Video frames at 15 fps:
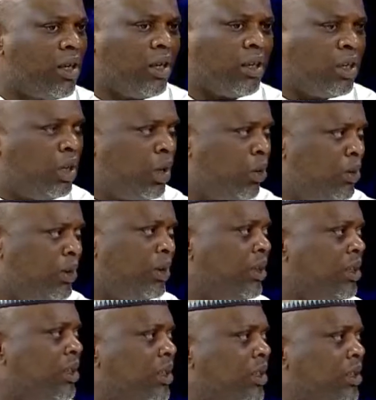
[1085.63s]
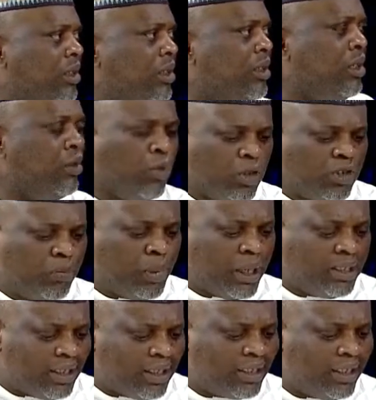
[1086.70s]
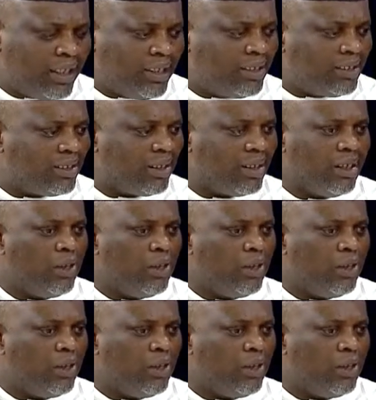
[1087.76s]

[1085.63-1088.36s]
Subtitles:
clothing, those basic needs.